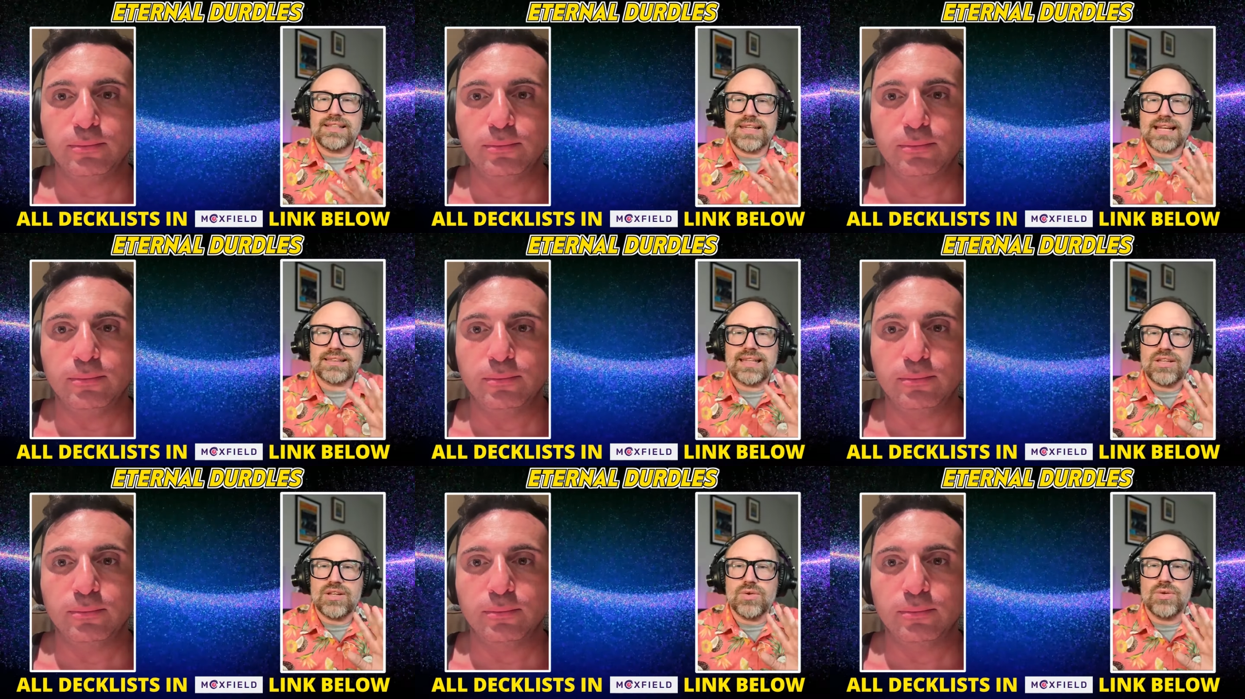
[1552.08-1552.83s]
Speaker 1: a deck
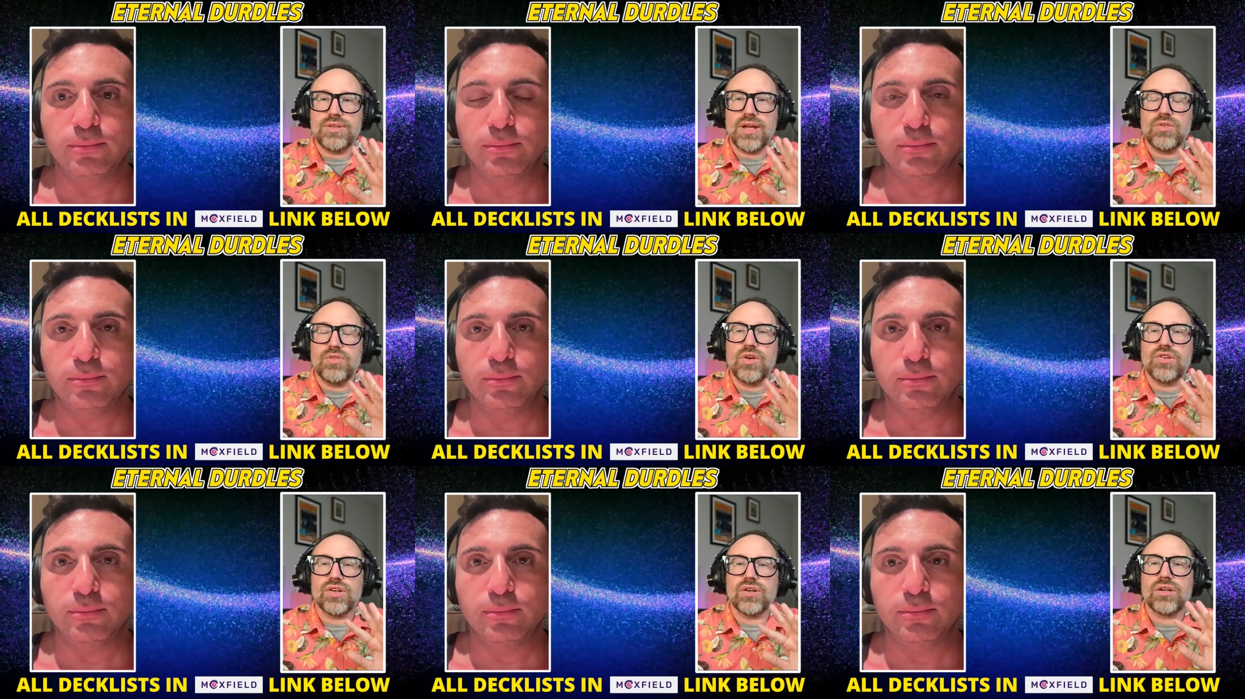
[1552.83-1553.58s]
that you th-
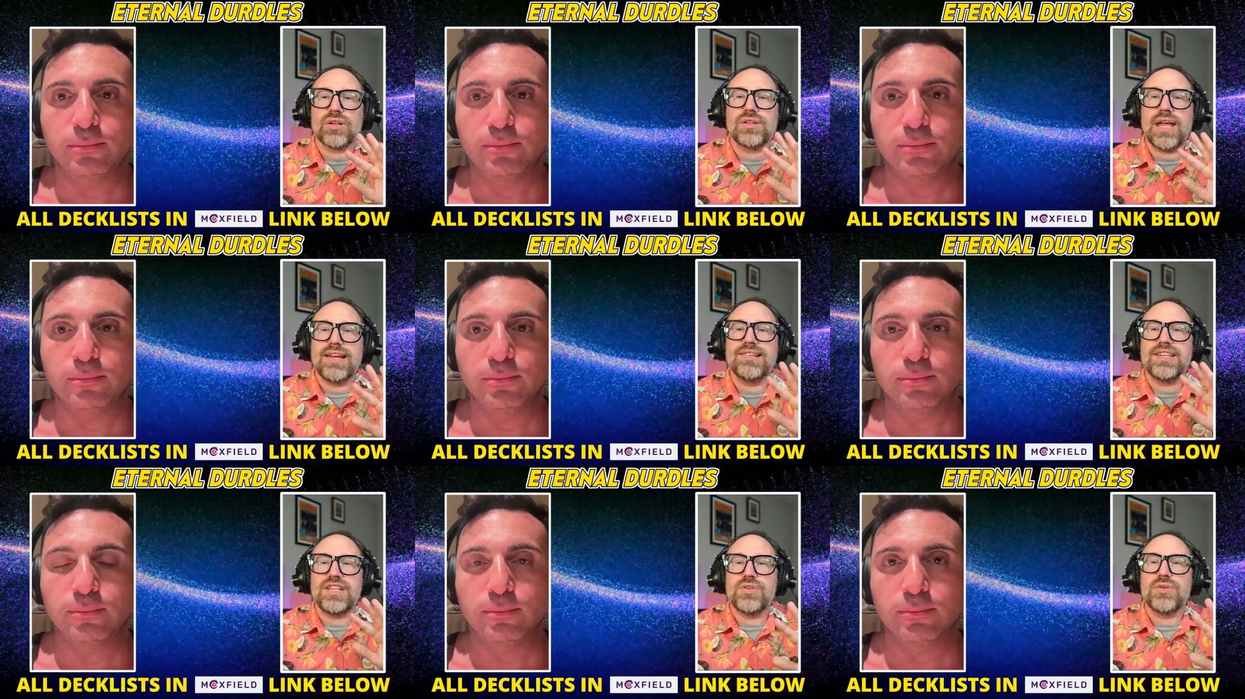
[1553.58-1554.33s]
those are things
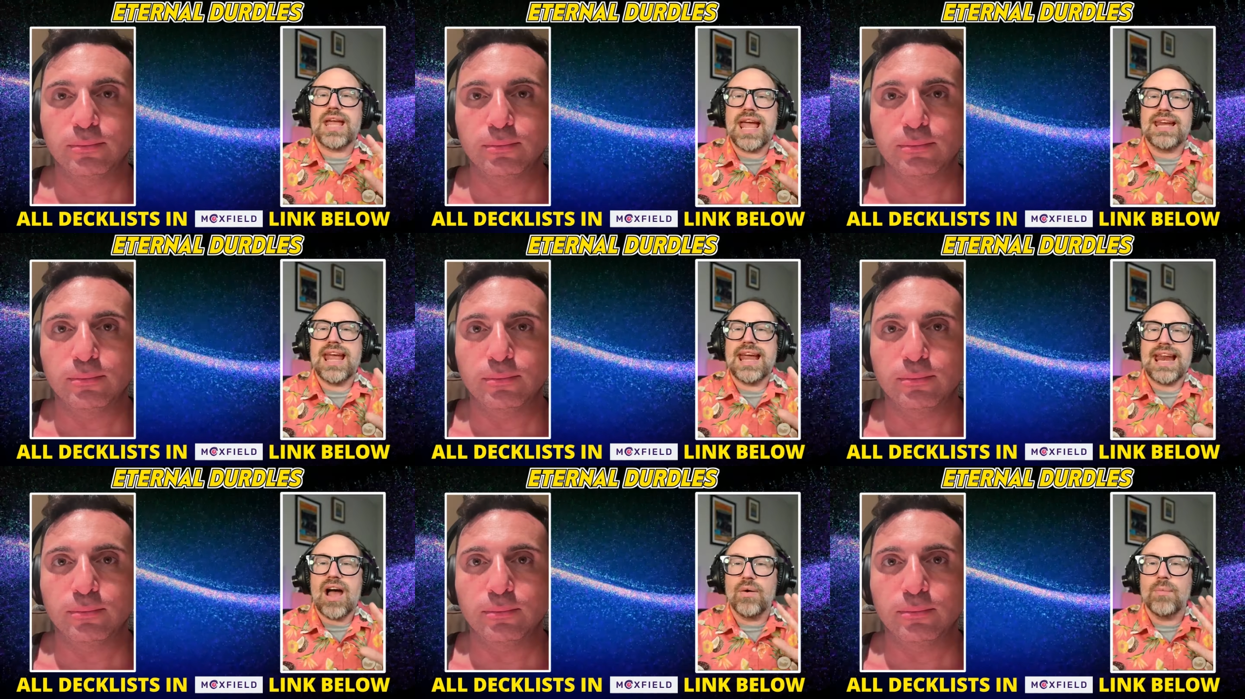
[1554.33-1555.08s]
that you can
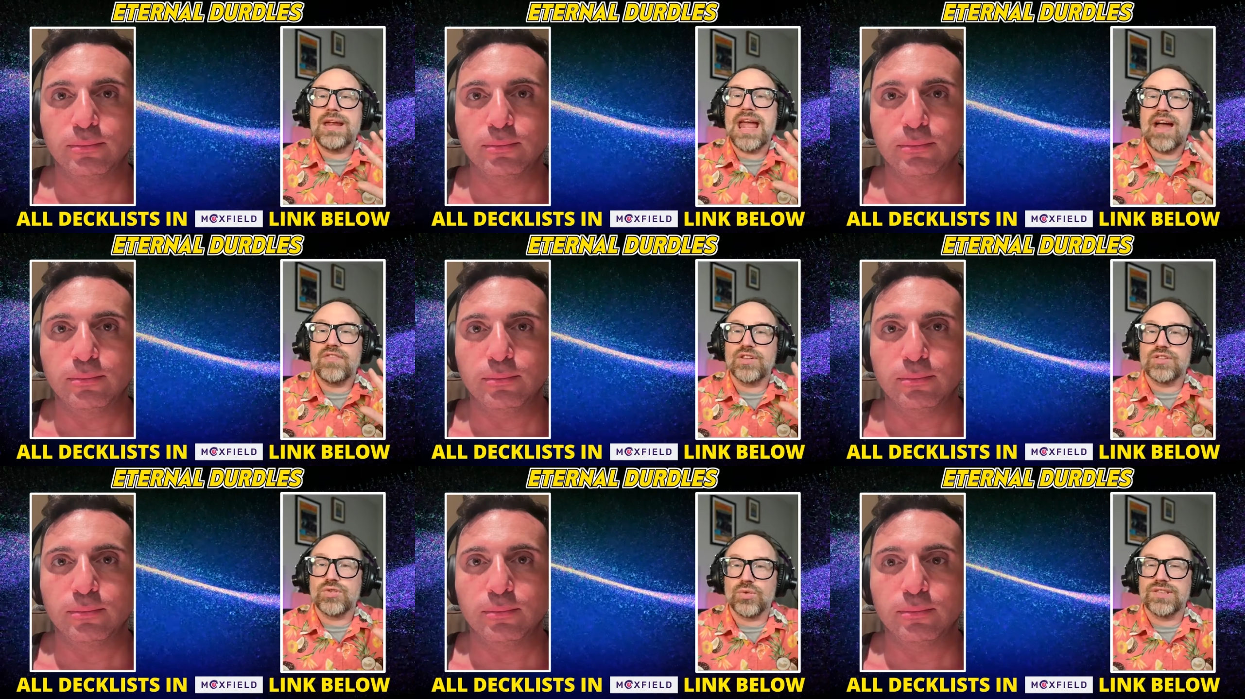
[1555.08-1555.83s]
hate out, and we have the
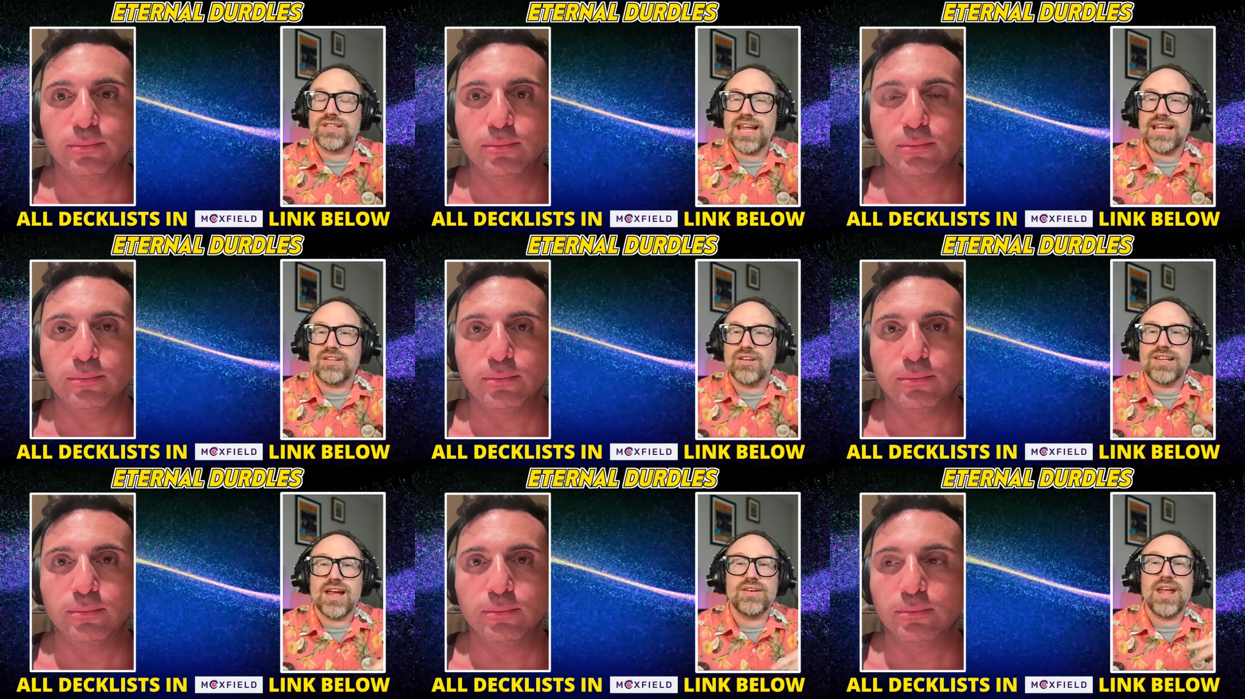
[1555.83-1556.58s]
tools to hate
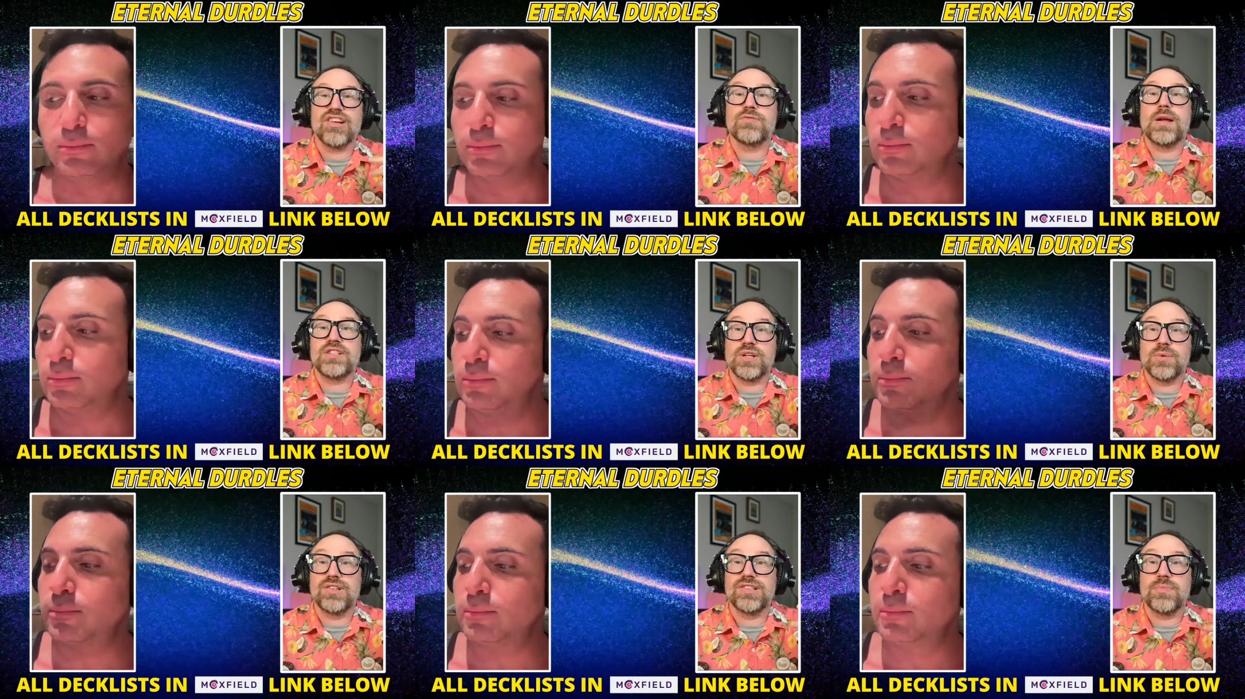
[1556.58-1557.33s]
those out now, especially
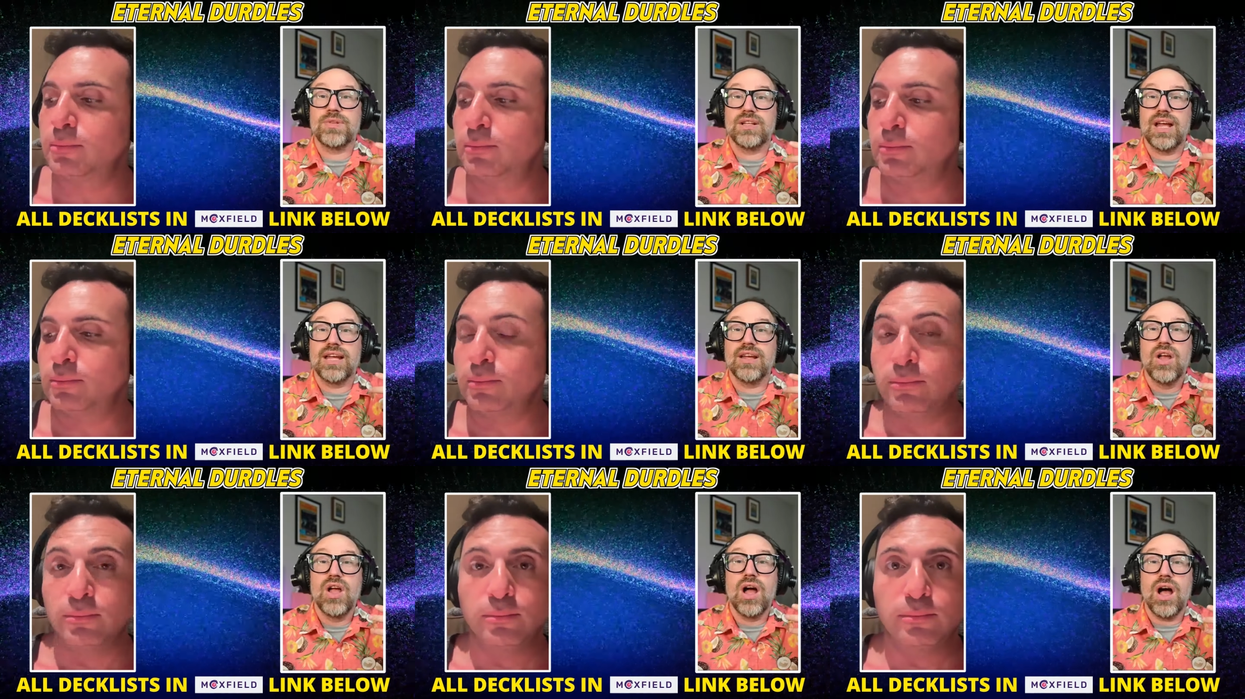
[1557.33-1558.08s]
with something like
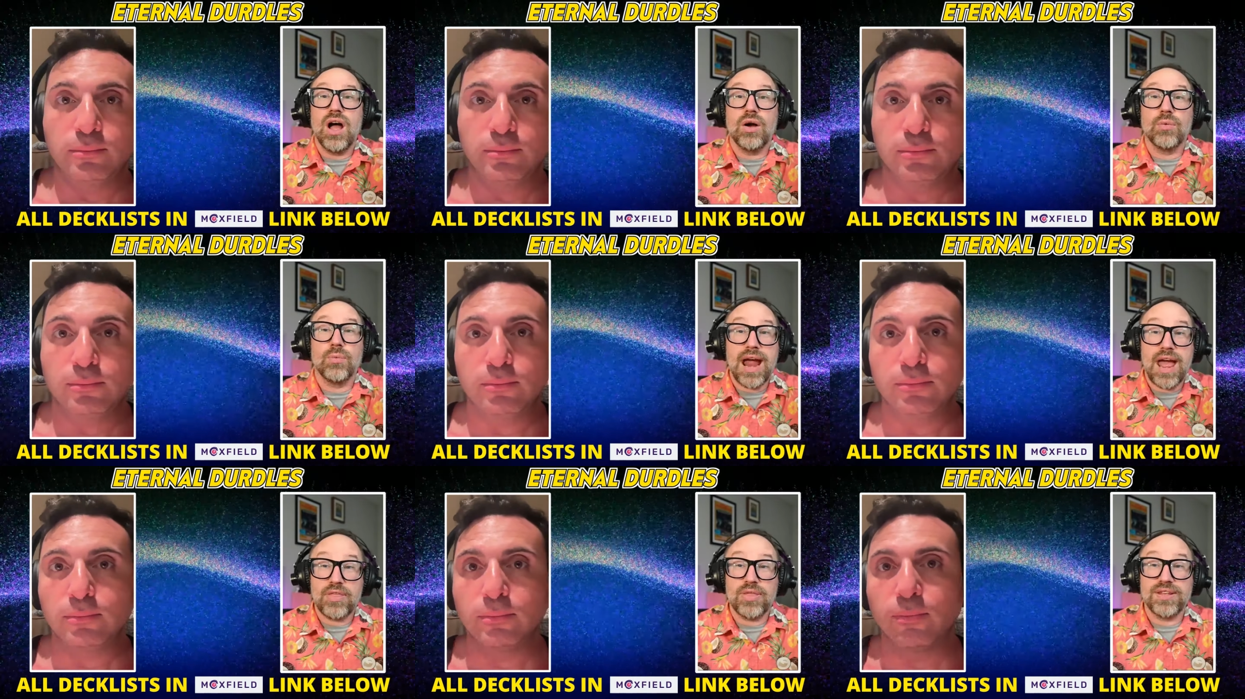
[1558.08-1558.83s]
uh,
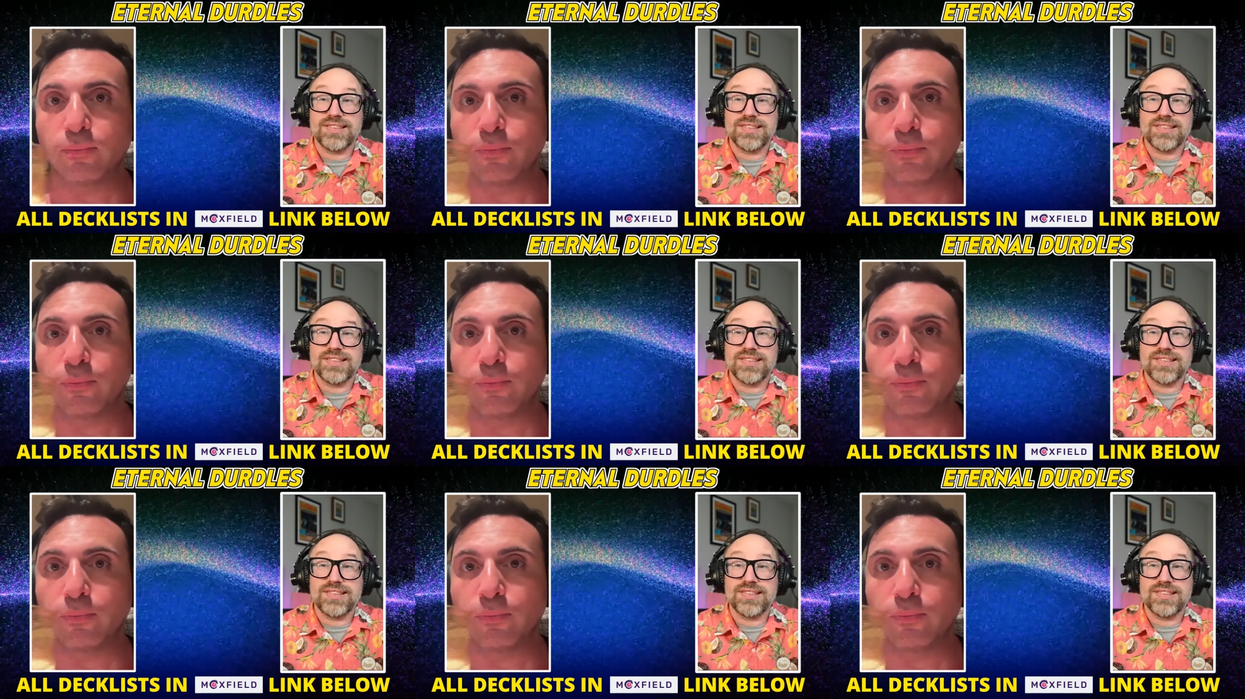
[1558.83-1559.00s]
Wrath of the